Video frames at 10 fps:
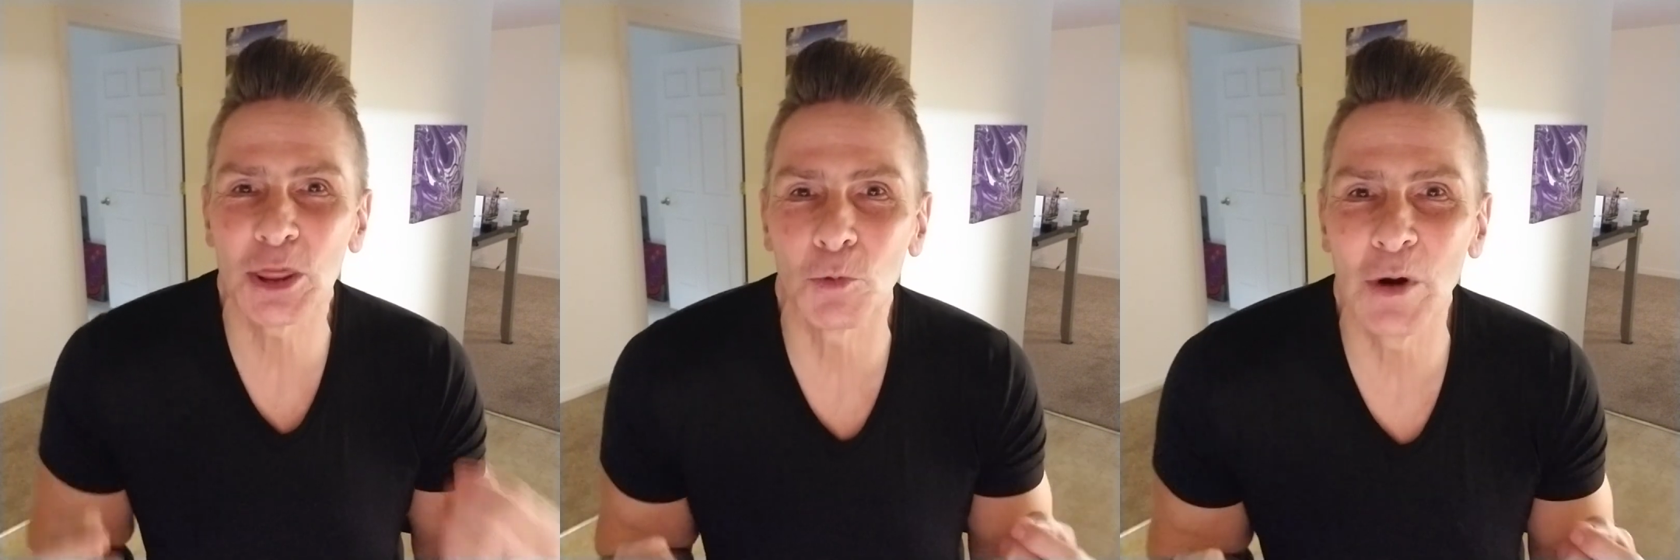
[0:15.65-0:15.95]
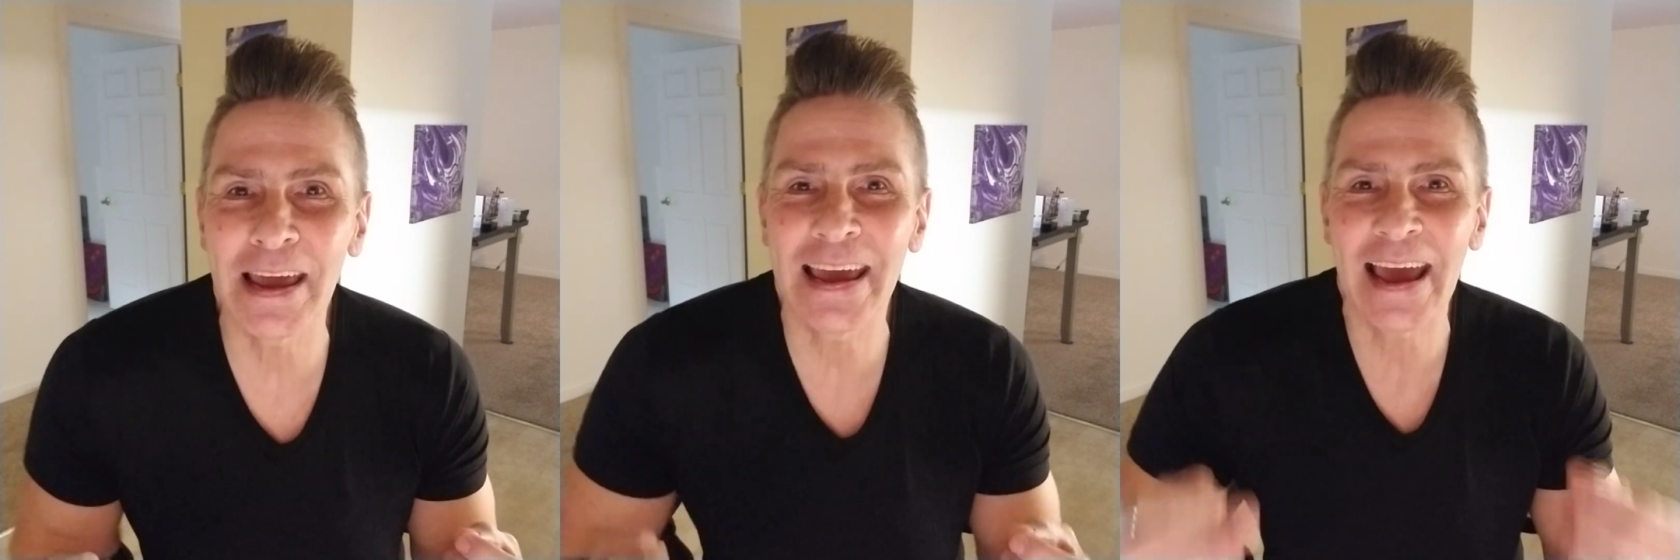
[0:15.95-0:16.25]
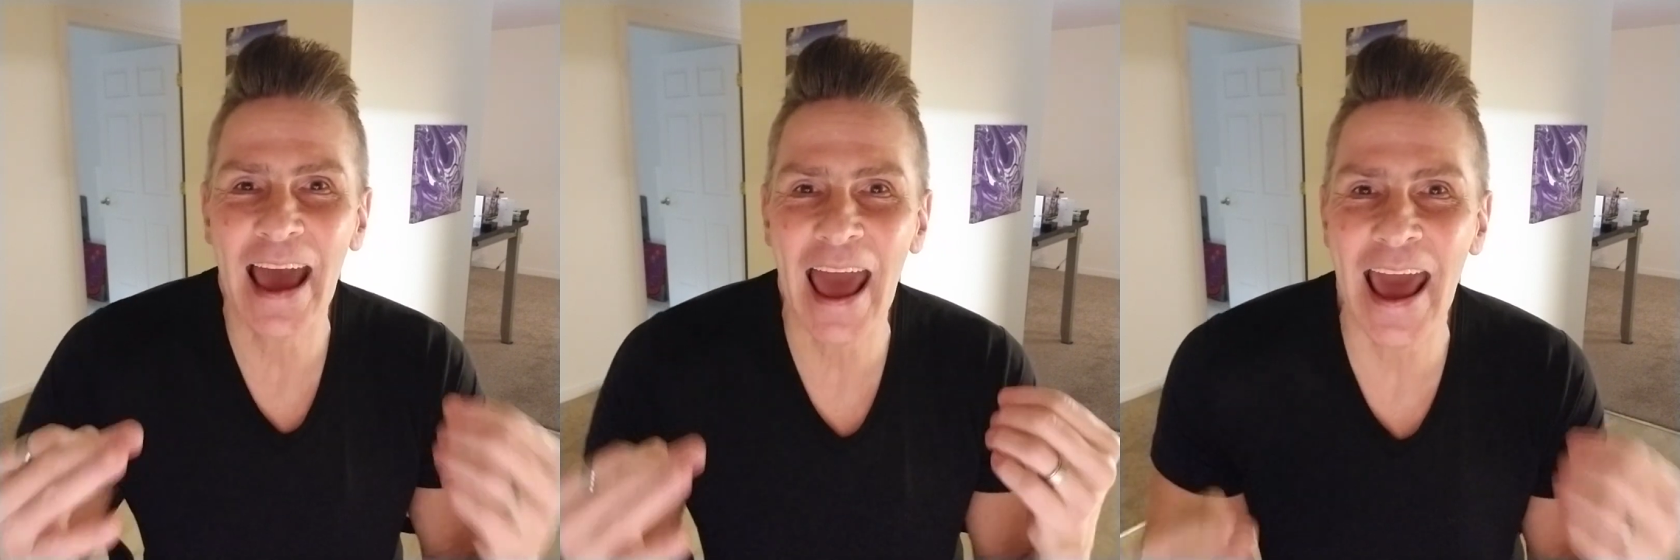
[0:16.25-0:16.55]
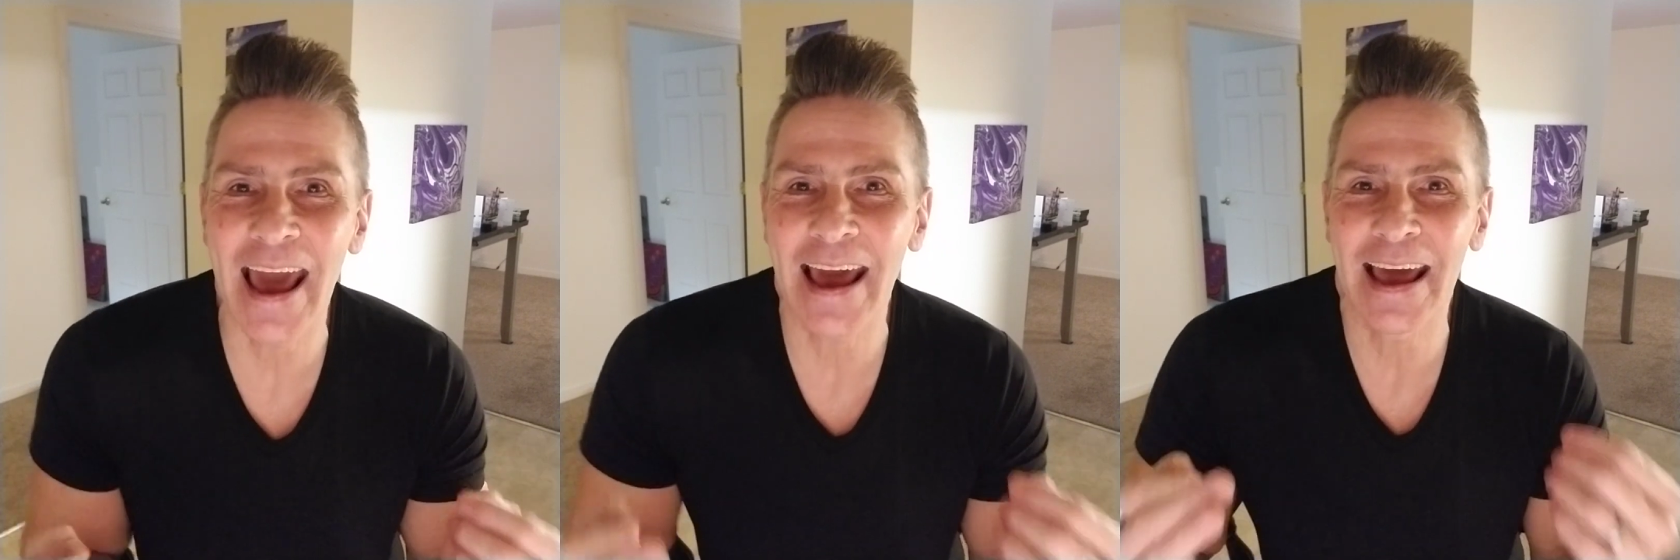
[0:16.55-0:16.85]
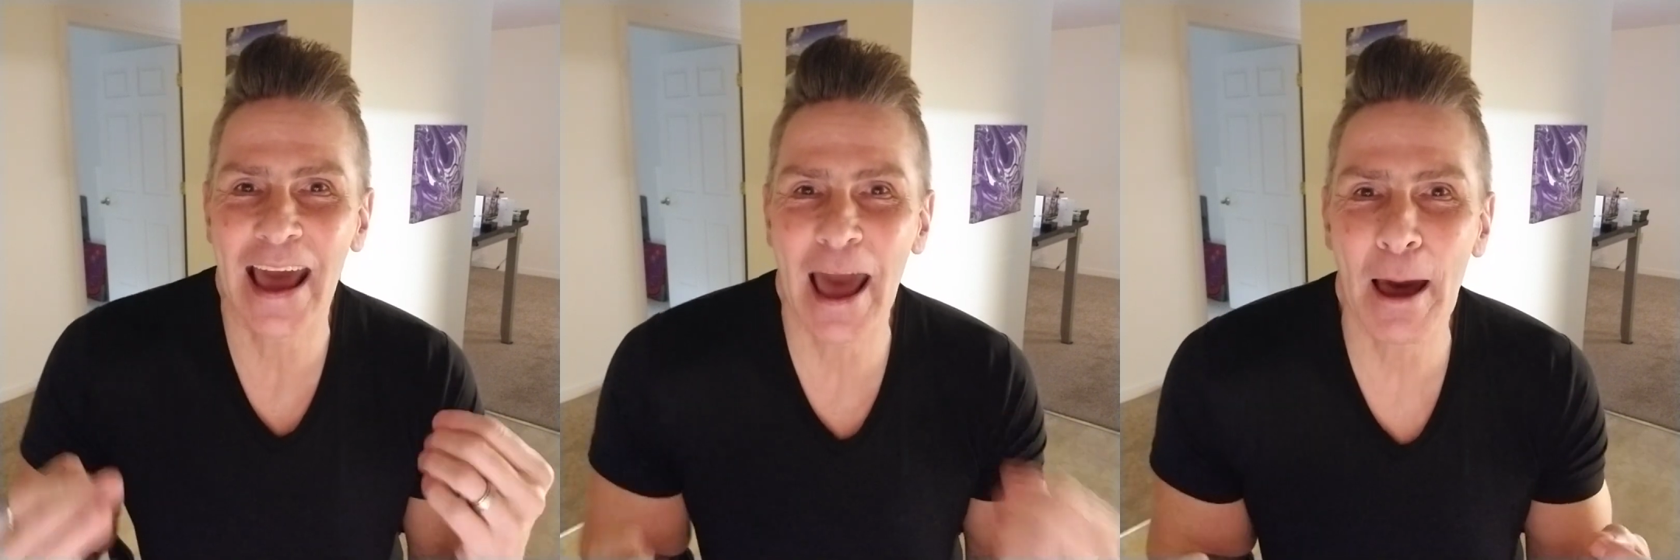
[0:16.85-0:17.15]
3
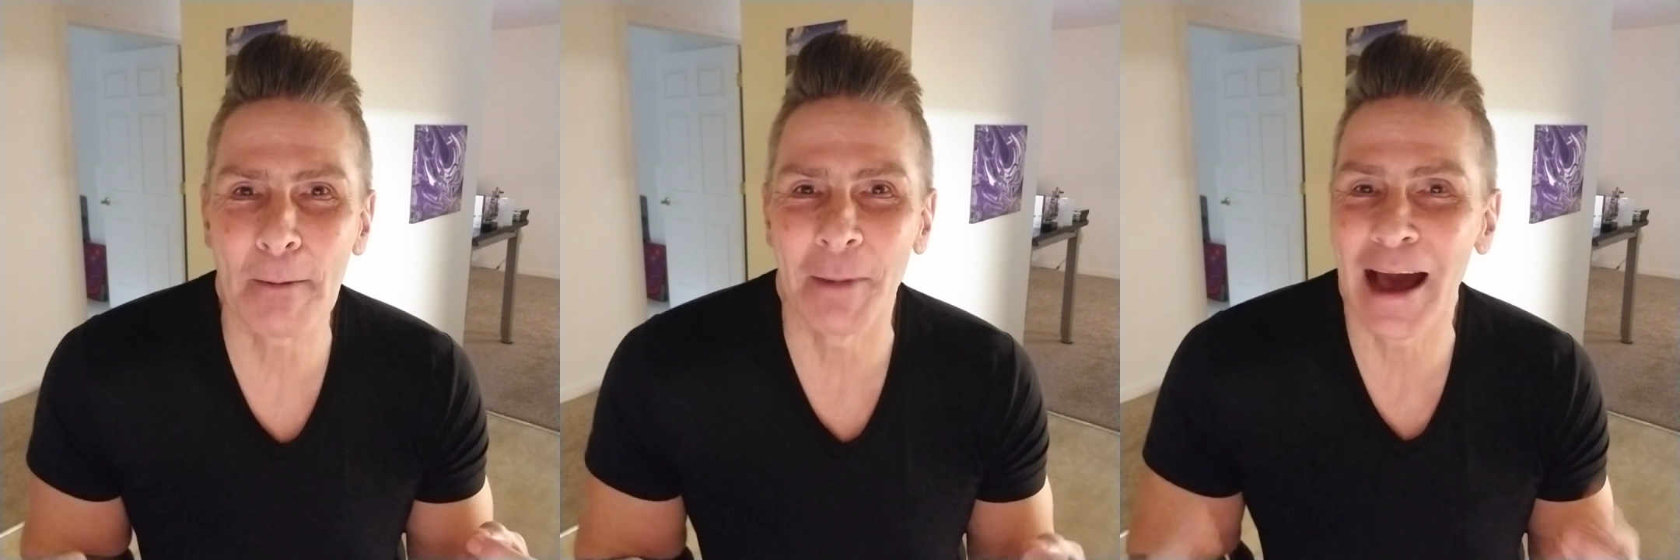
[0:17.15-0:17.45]
a.m.